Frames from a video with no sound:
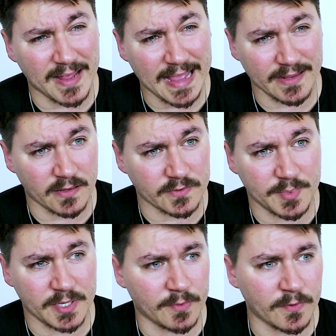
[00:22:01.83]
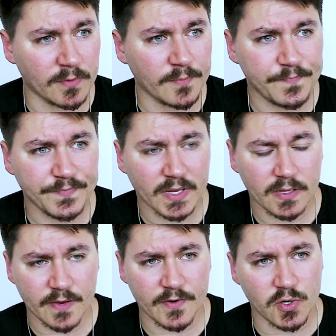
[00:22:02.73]
I hate those people.
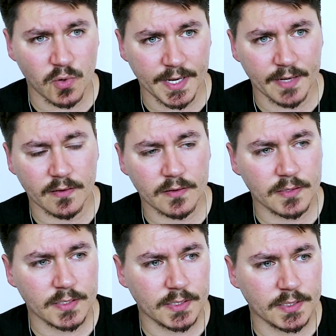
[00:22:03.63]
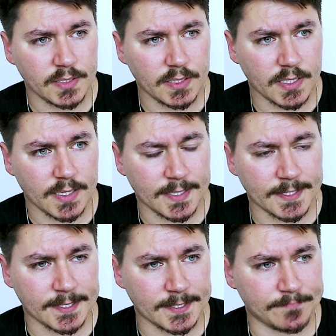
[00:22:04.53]
They're annoying.
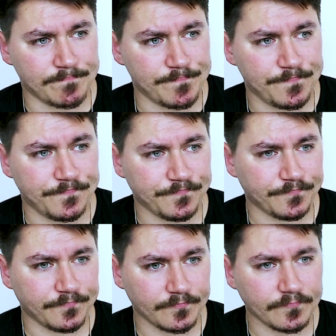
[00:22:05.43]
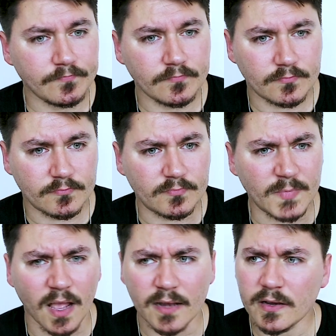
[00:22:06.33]
I
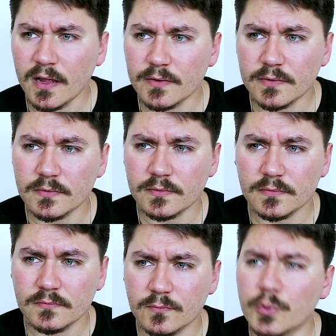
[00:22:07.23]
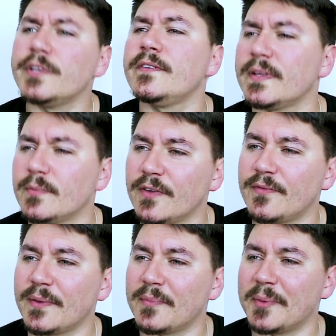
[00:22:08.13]
don't know. What do you think
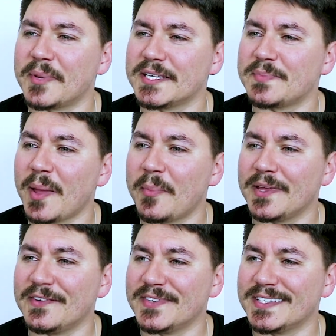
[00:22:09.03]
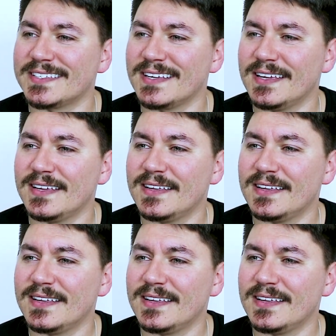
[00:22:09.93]
my biggest pet peeve is?